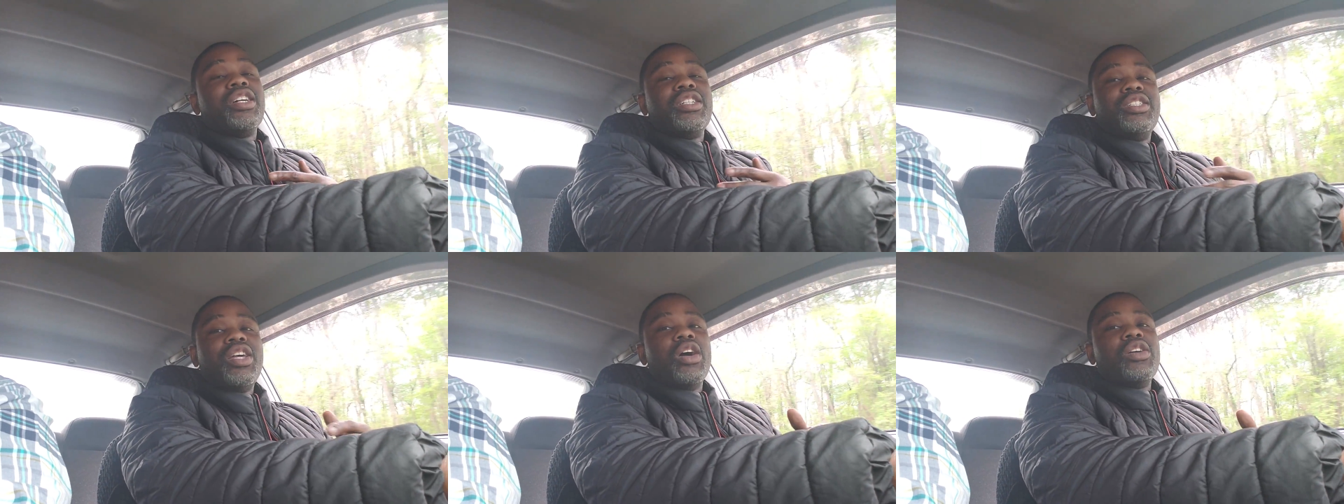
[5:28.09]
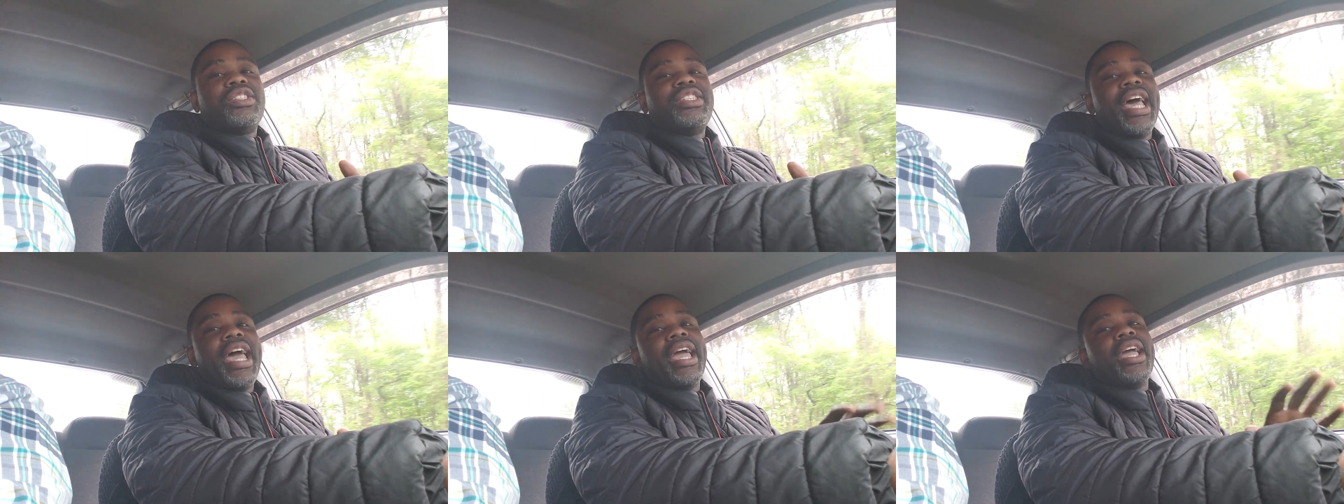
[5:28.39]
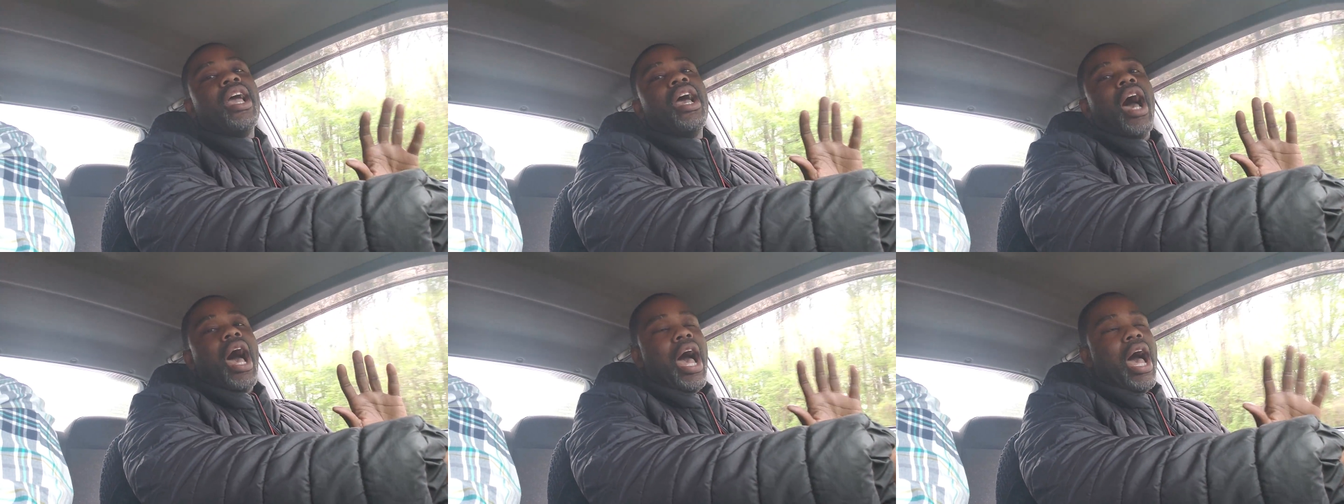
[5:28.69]
Don't say,
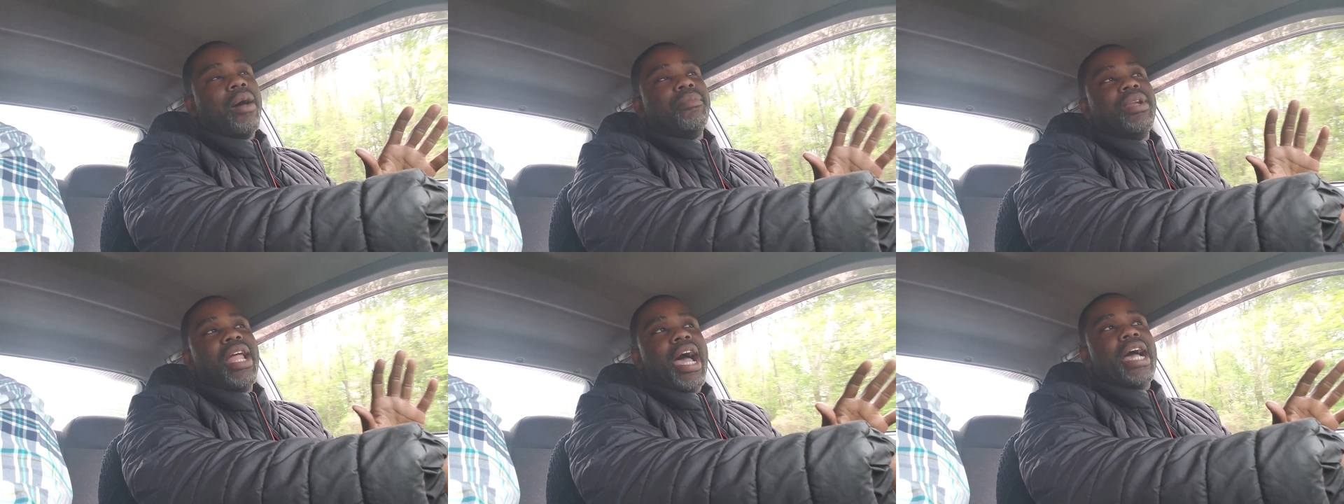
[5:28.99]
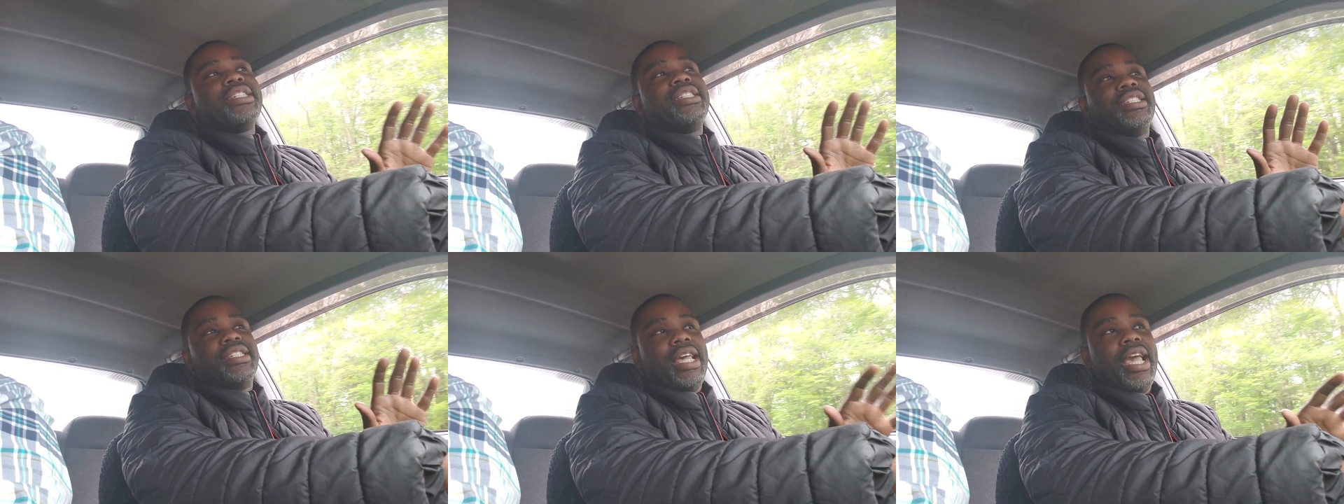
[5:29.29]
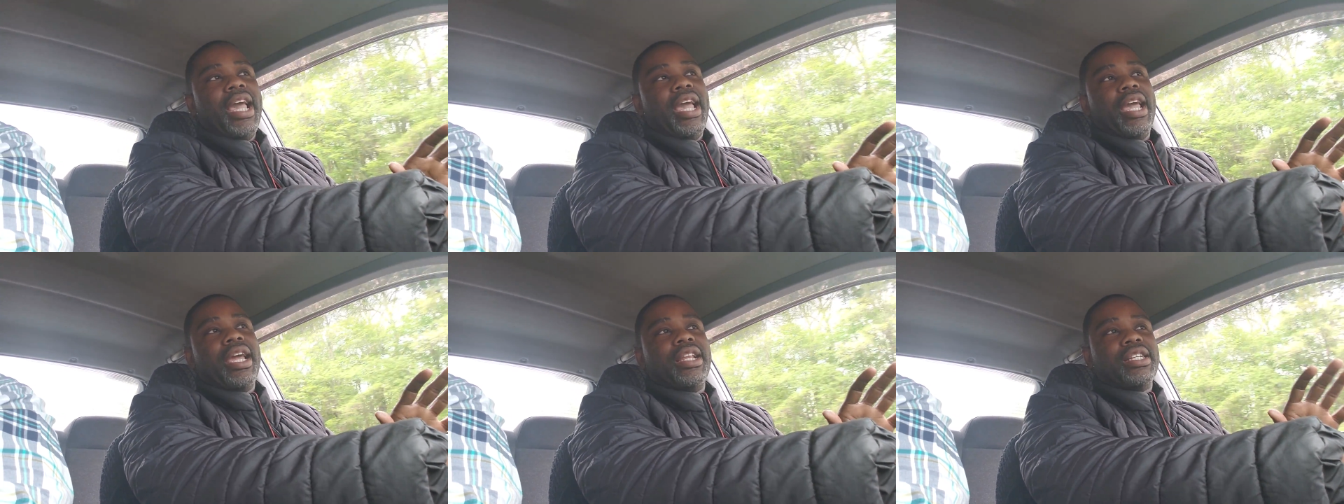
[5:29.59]
I'm not
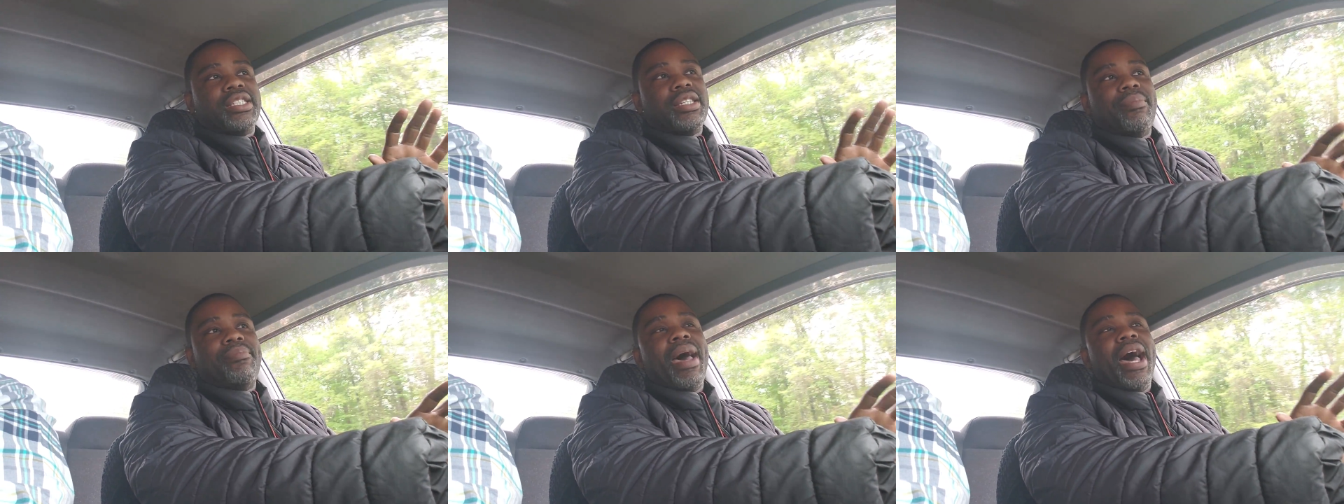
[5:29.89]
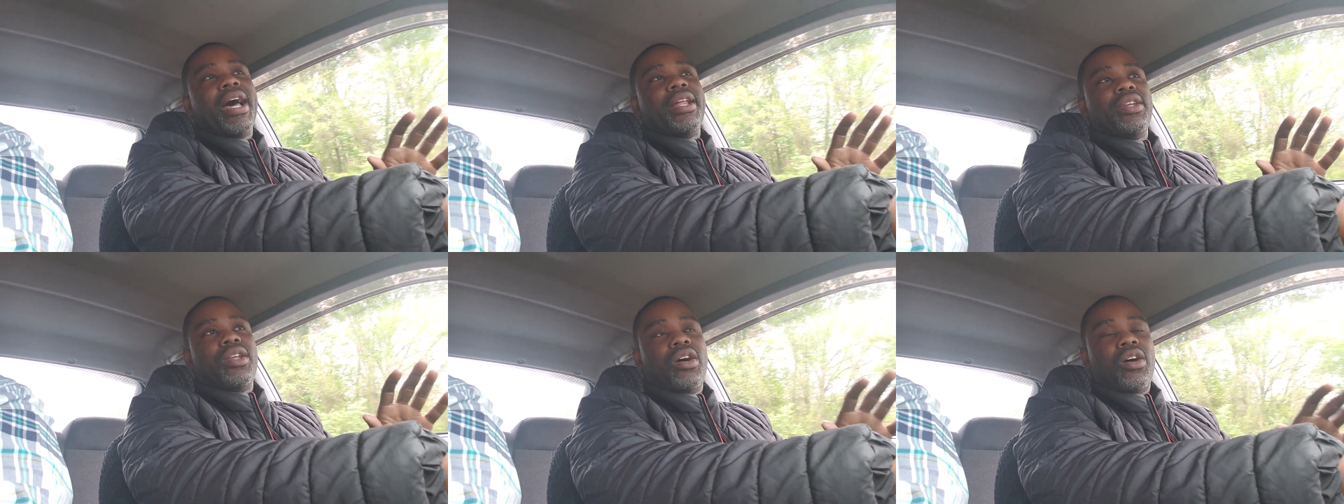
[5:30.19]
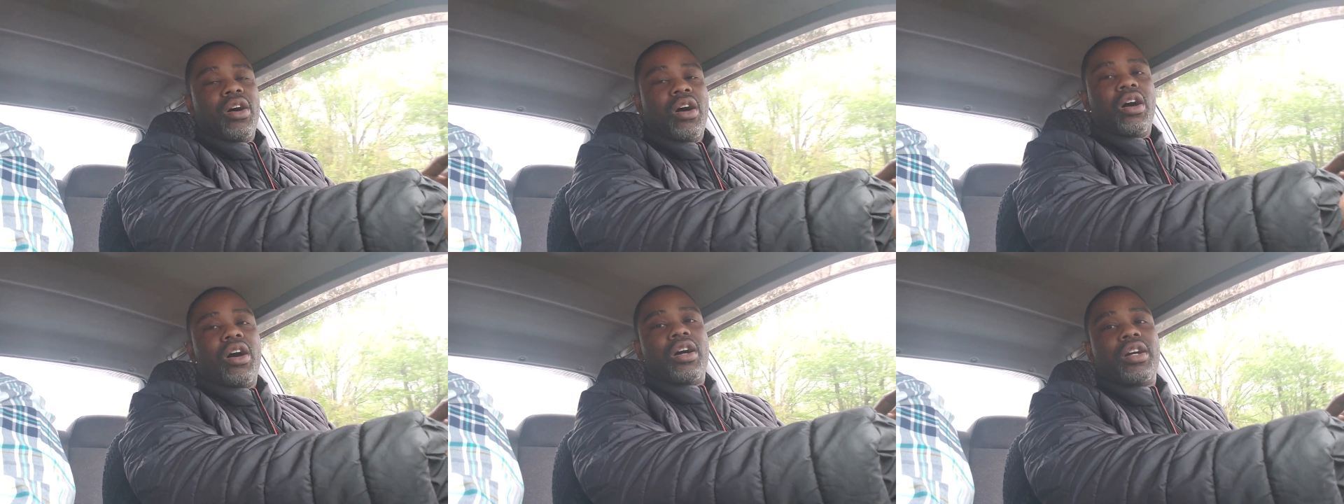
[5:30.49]
saying it's about the
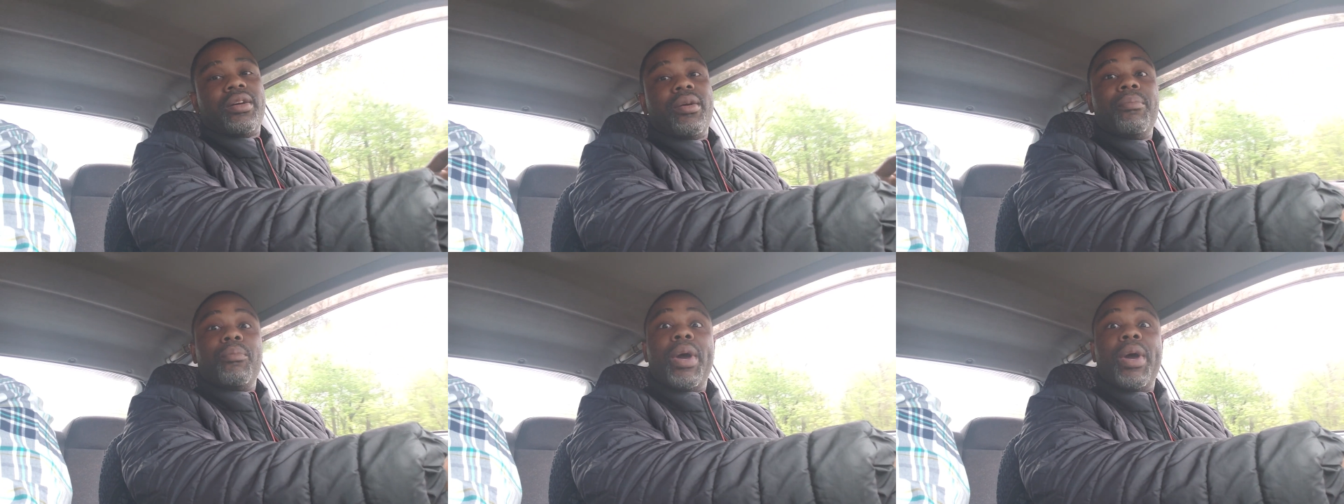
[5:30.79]
Hulk